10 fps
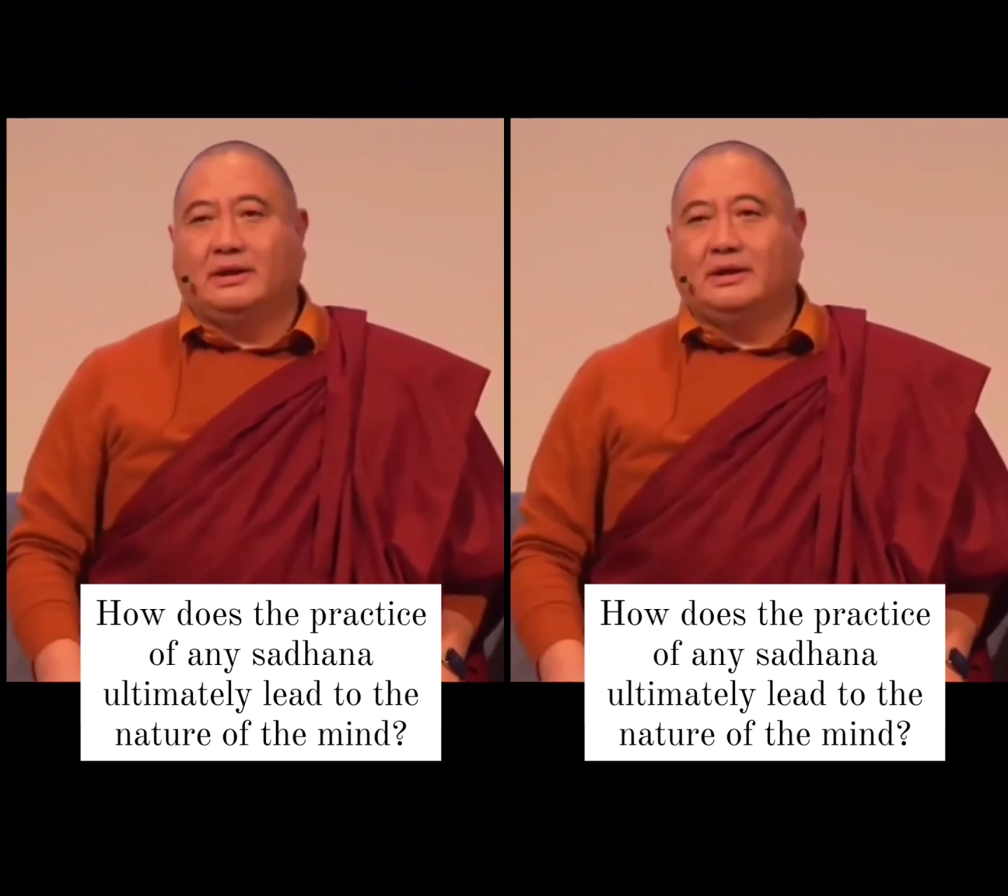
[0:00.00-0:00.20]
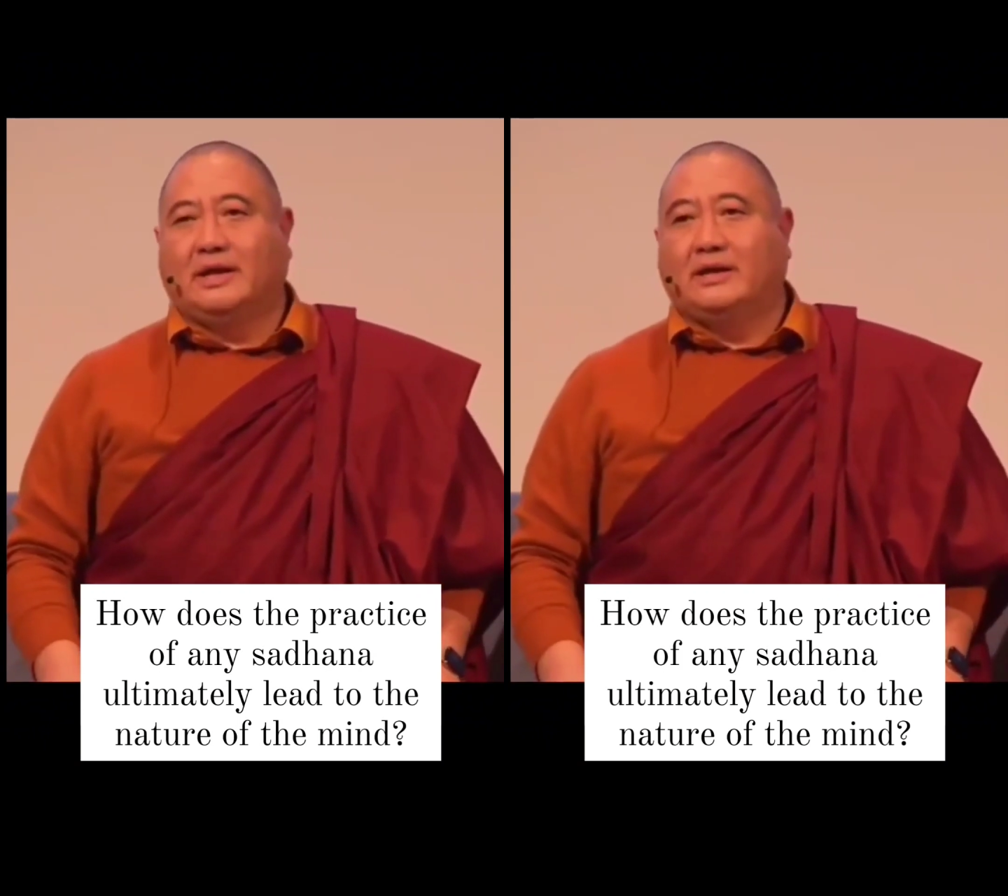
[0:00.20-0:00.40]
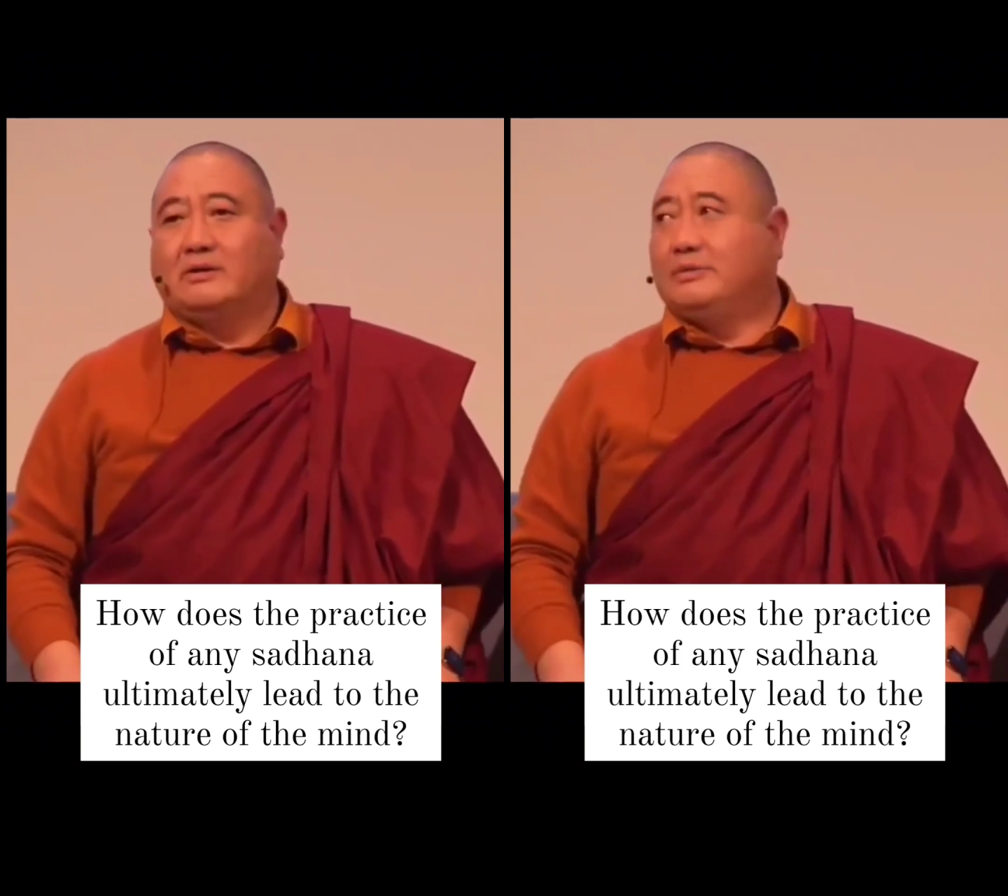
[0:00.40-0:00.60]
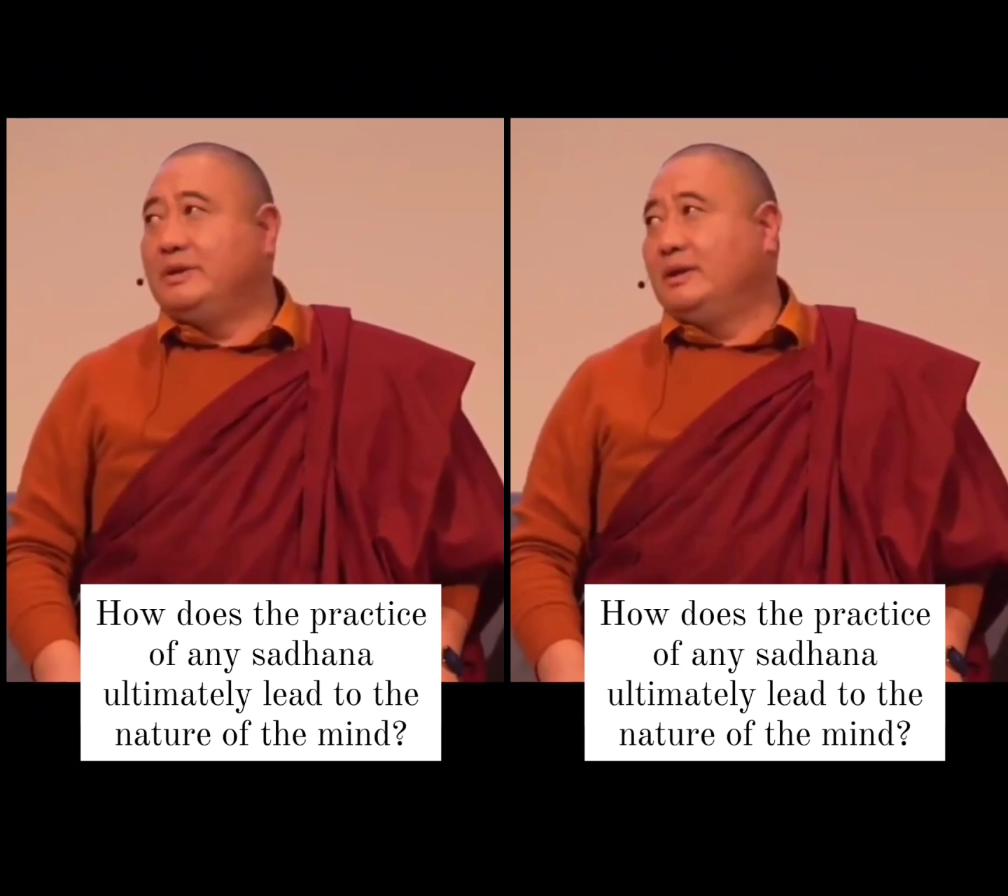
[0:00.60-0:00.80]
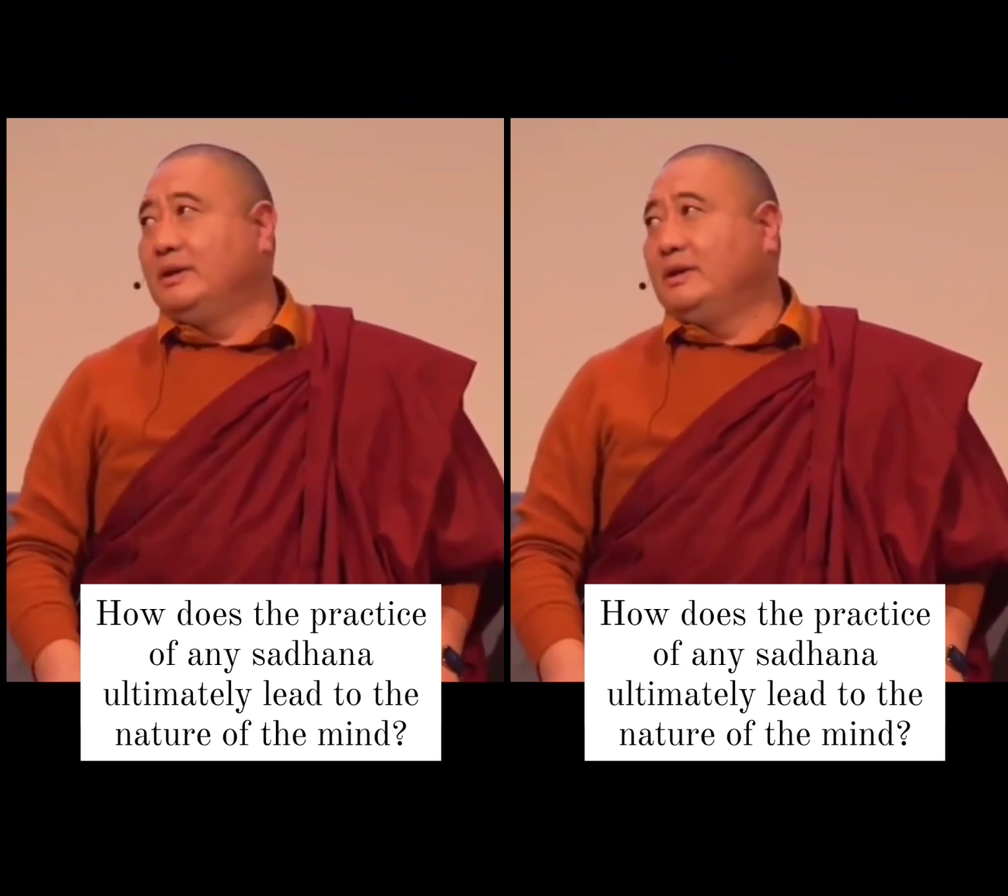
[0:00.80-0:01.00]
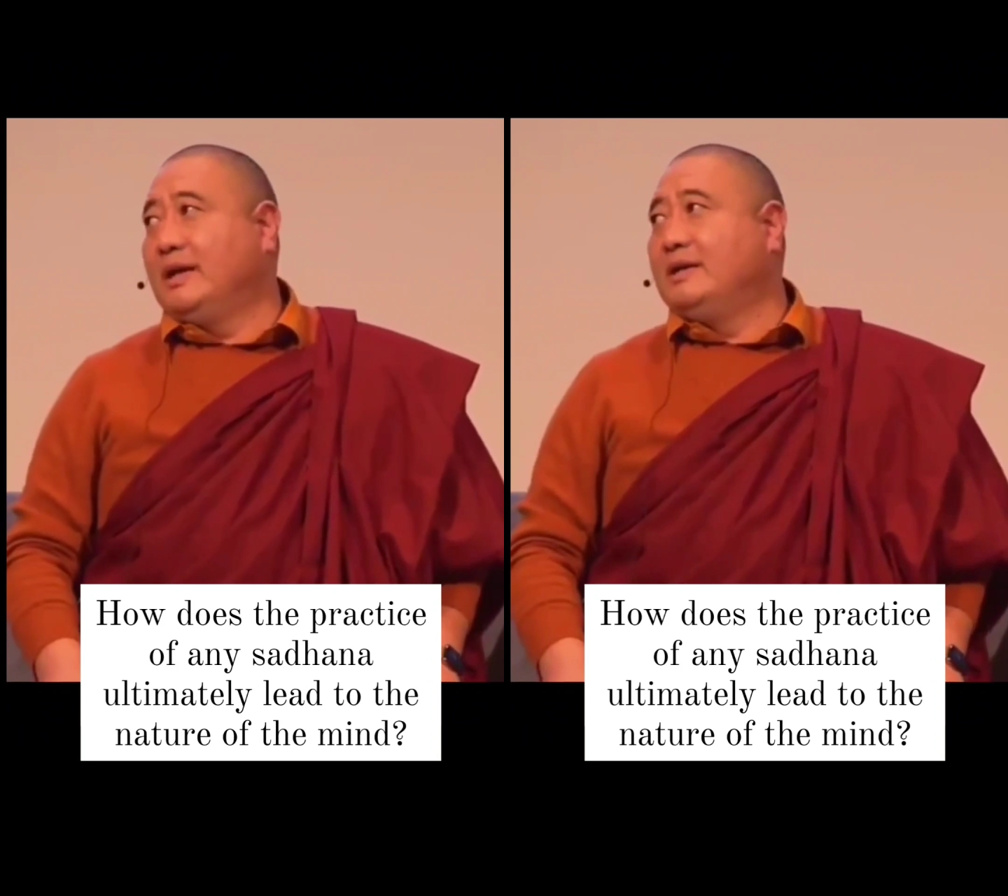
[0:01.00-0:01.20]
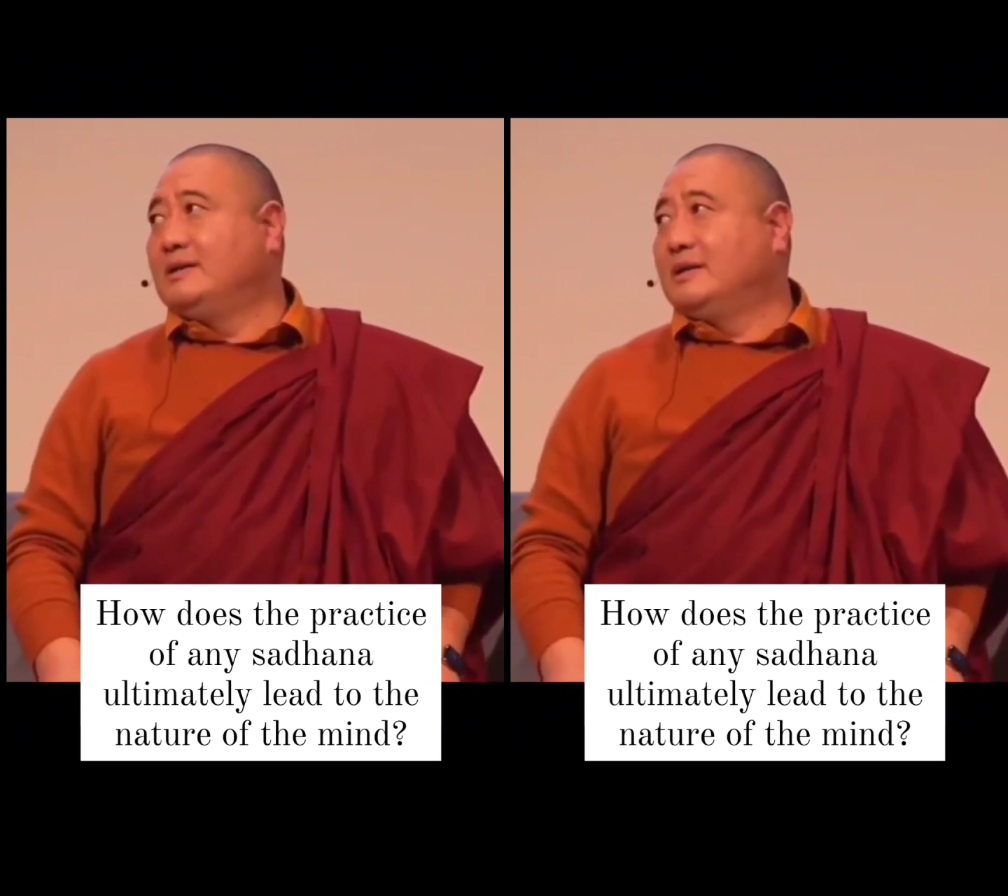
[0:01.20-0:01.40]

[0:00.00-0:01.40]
at the end of any